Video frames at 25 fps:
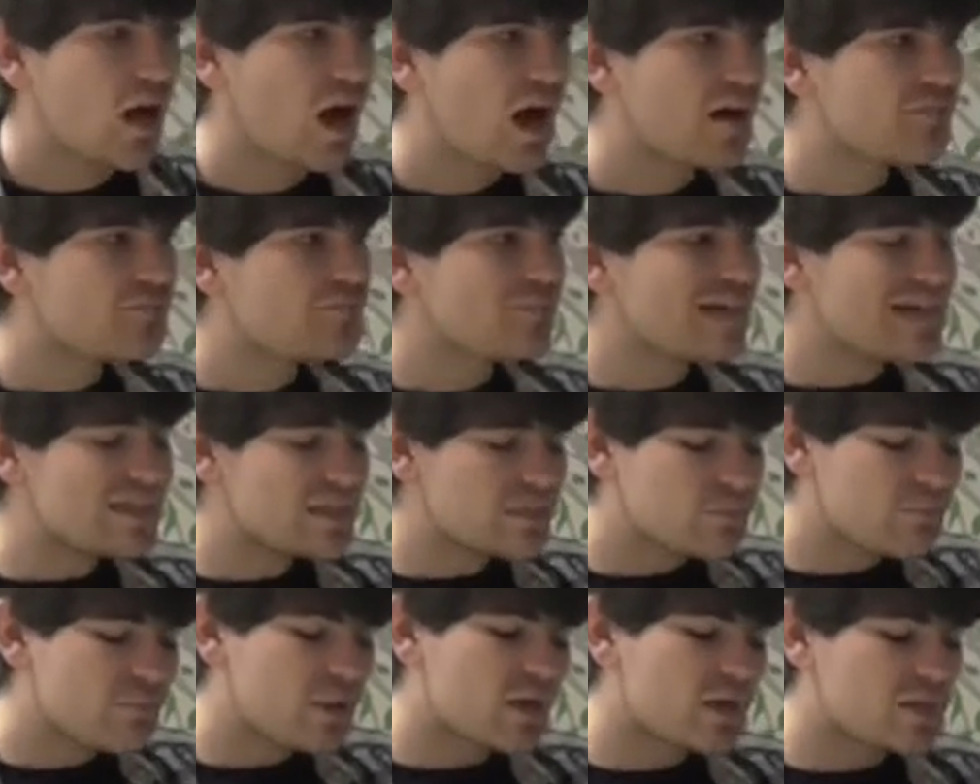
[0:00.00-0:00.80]
I
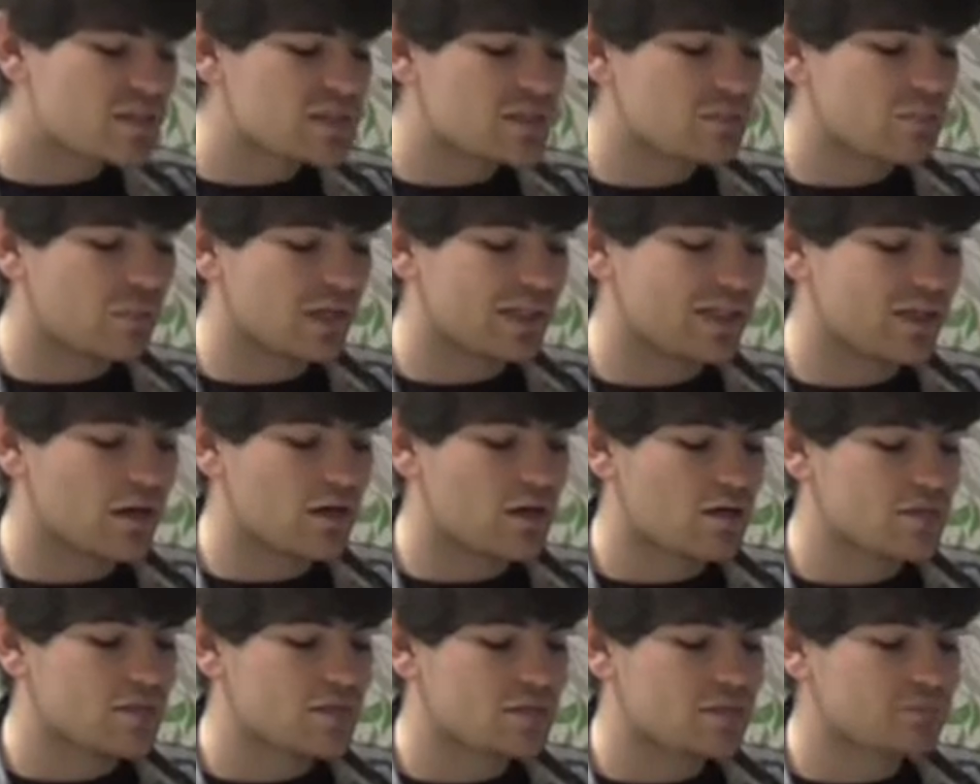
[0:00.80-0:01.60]
feed the birds in my
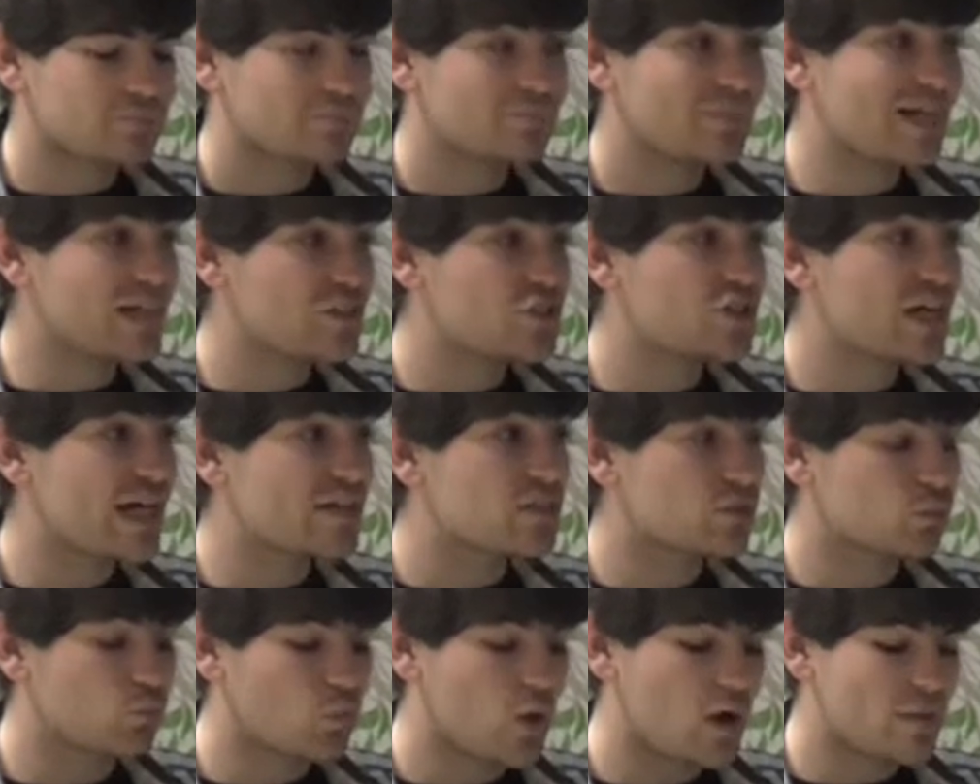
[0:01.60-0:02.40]
garden, each
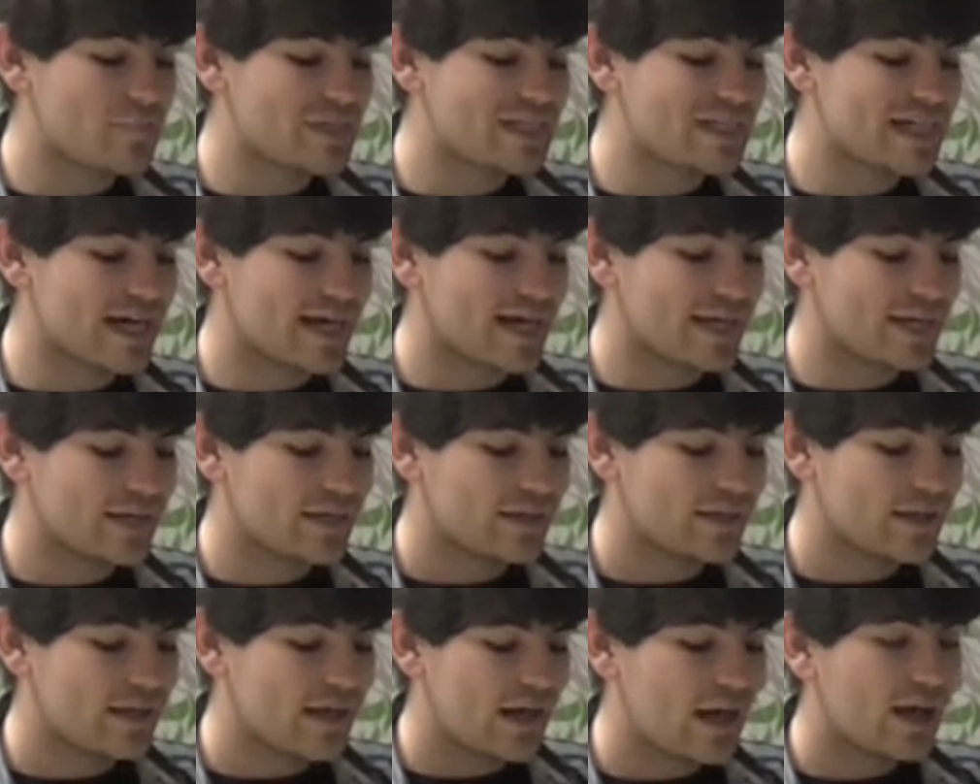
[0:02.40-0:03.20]
gets a worm a day,
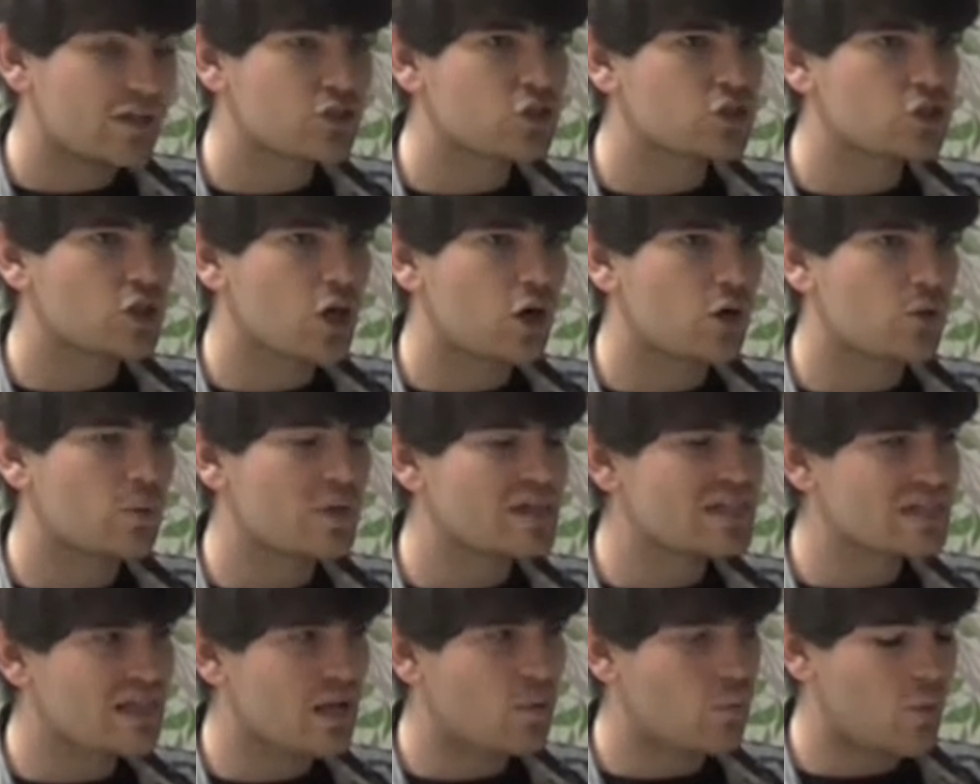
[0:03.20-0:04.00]
and so,
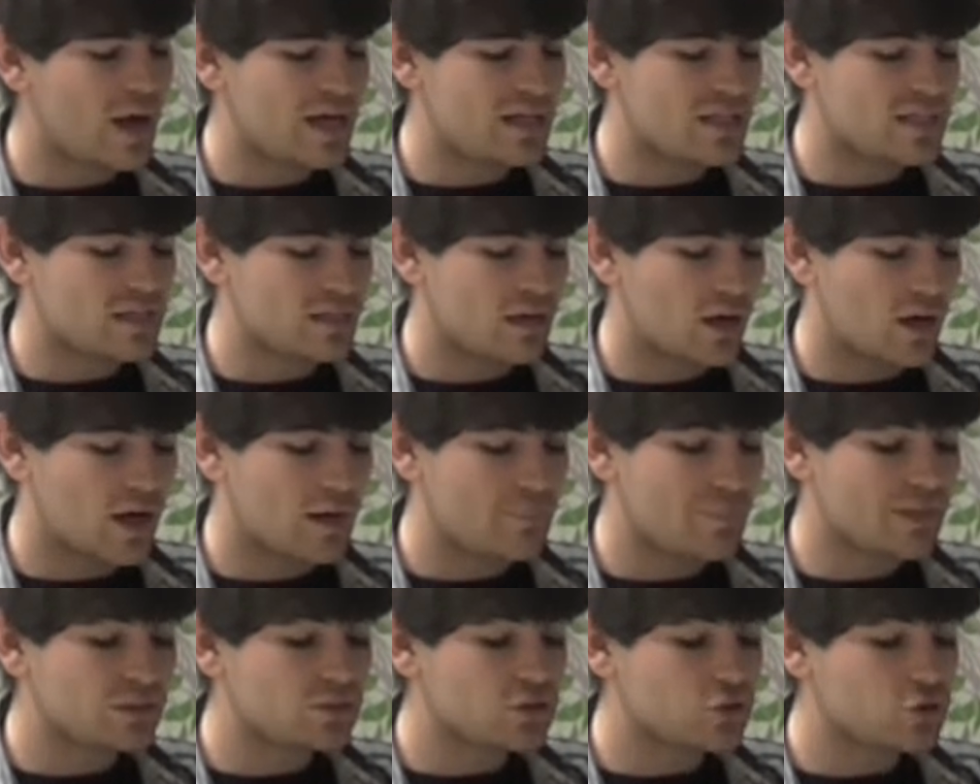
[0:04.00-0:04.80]
as their waiter,
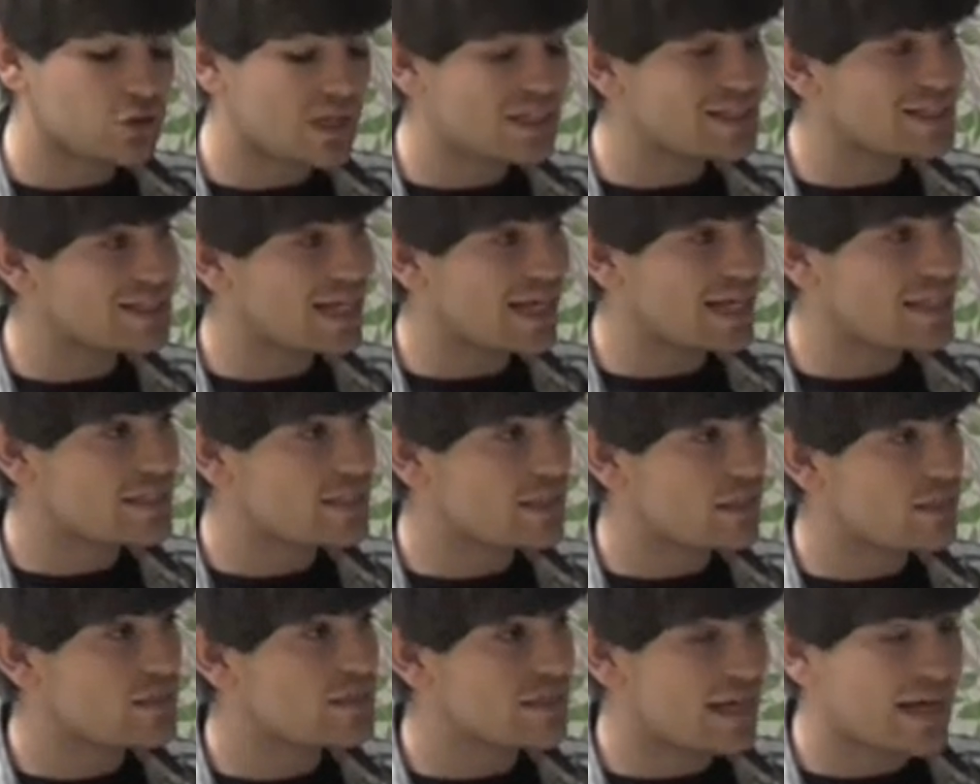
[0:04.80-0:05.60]
I built a
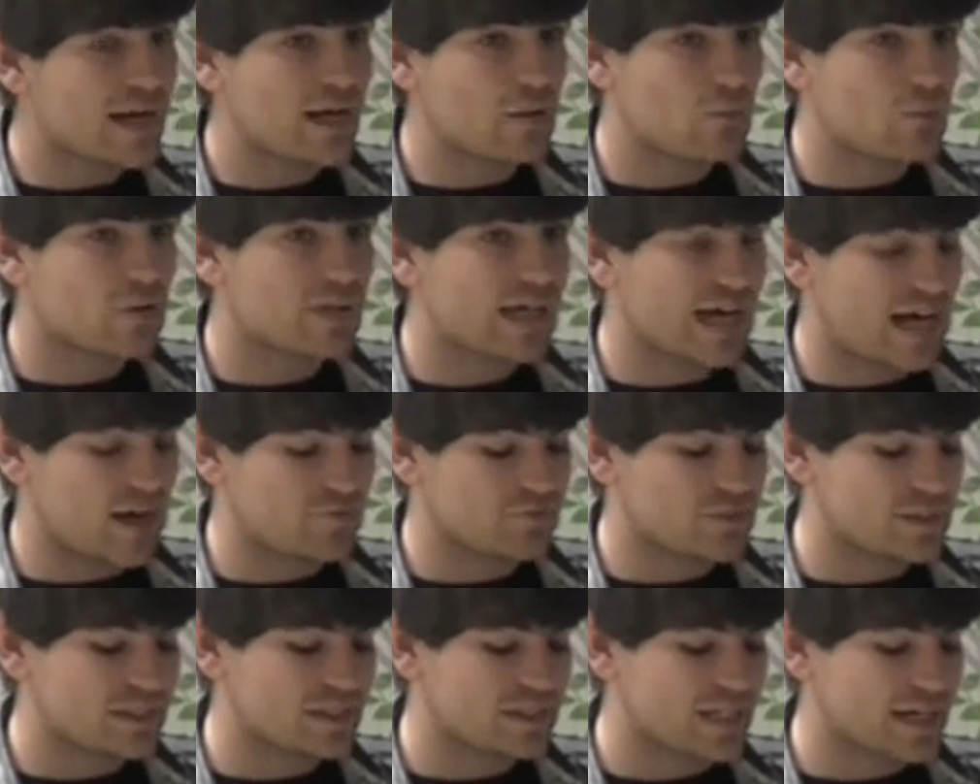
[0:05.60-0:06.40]
translator to hear what they
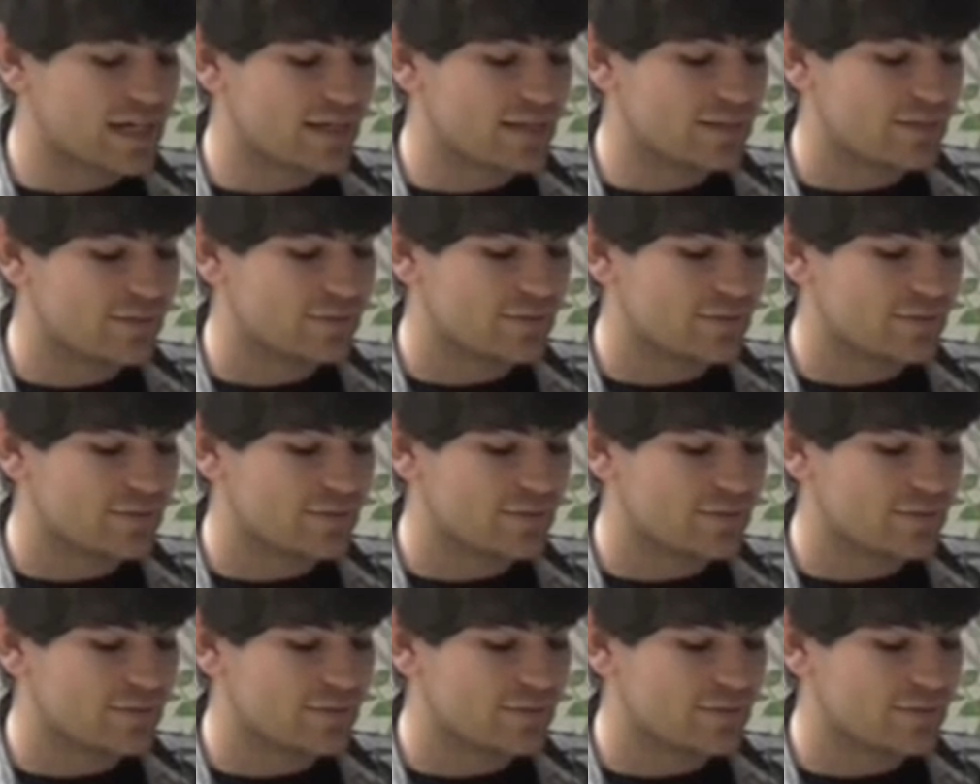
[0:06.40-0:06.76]
have to say.